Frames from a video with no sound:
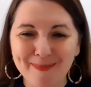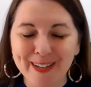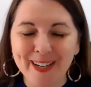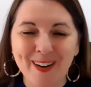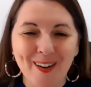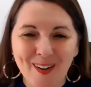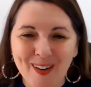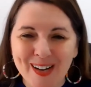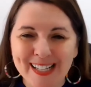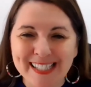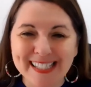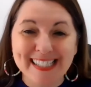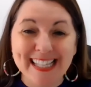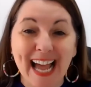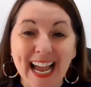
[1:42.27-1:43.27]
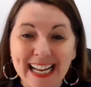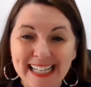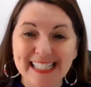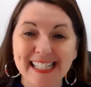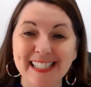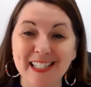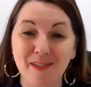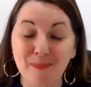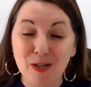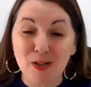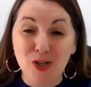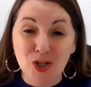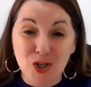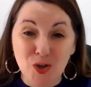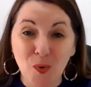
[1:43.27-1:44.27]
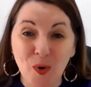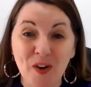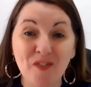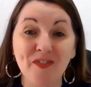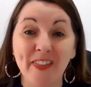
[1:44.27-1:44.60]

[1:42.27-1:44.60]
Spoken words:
because scientists have been showing